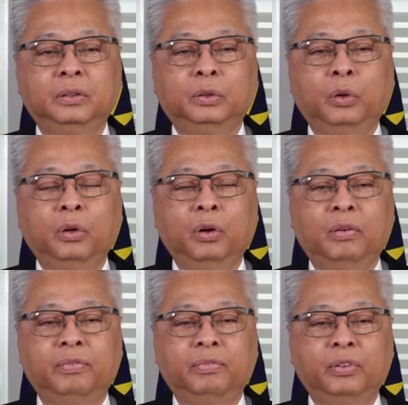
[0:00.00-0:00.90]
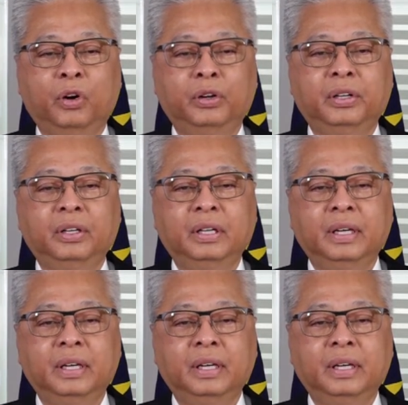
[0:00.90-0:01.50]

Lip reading: toll on